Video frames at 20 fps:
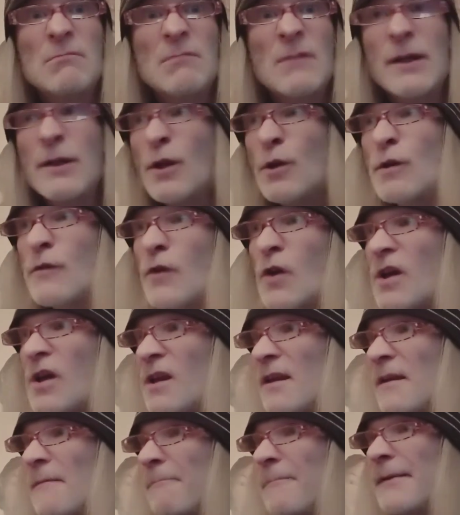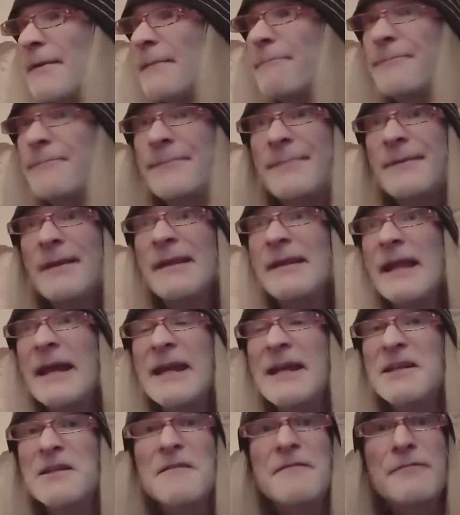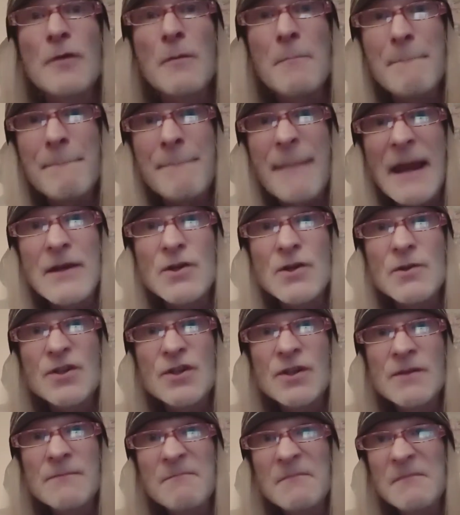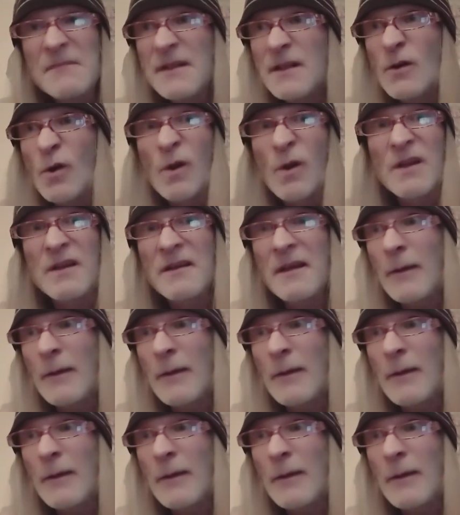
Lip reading: And another lady front bench, you know,